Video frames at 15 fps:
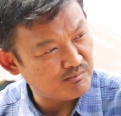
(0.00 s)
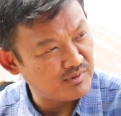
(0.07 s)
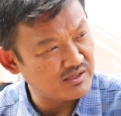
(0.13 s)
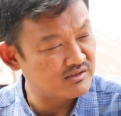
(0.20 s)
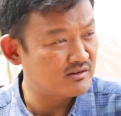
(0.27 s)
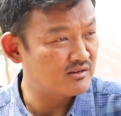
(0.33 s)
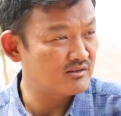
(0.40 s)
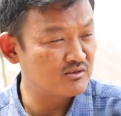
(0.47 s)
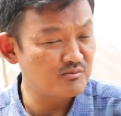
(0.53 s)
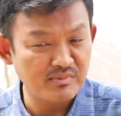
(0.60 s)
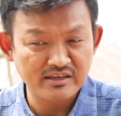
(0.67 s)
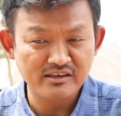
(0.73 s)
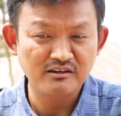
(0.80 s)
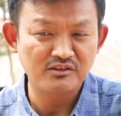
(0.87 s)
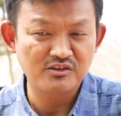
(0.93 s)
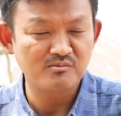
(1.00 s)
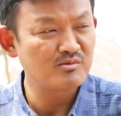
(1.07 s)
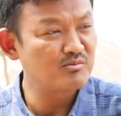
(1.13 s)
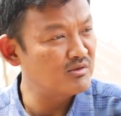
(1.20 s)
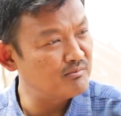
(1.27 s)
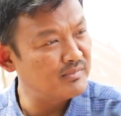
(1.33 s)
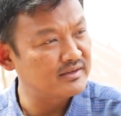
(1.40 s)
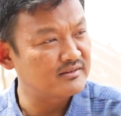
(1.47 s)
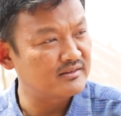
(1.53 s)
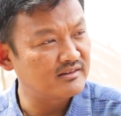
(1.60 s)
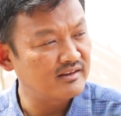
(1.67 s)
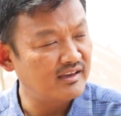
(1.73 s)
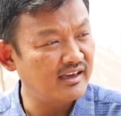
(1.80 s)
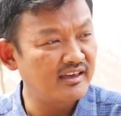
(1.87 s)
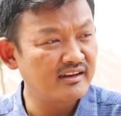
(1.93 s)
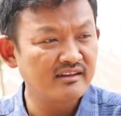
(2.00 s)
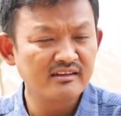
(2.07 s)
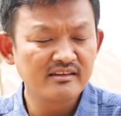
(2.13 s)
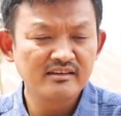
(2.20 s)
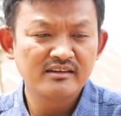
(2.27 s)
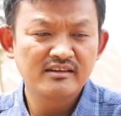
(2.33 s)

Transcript: better to making other people better, and